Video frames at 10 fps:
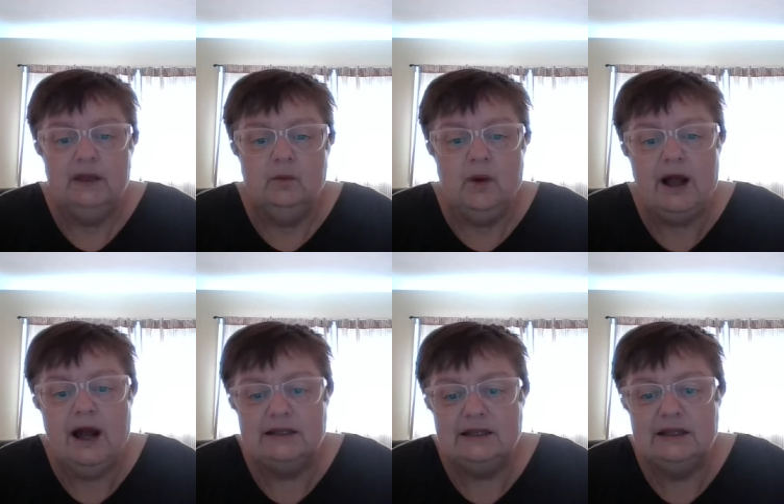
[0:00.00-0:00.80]
What
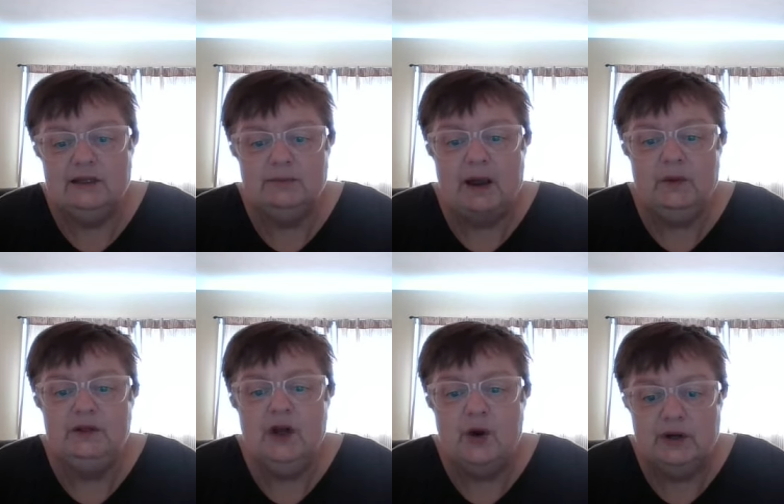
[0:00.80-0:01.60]
kinds of things might we
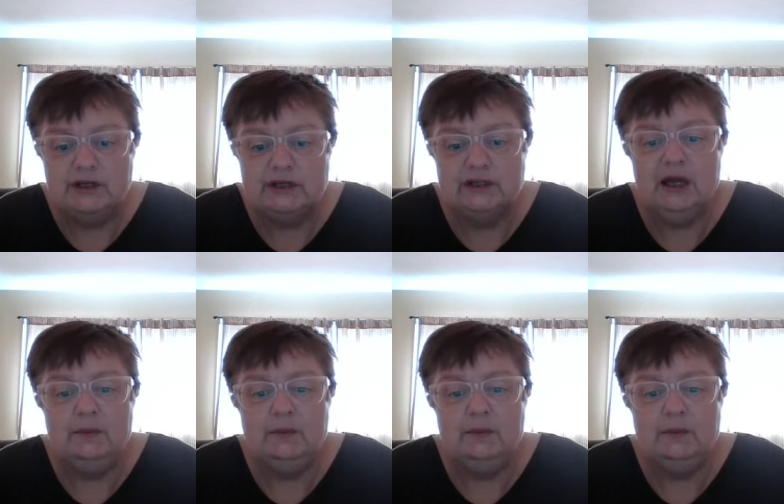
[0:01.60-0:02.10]
notice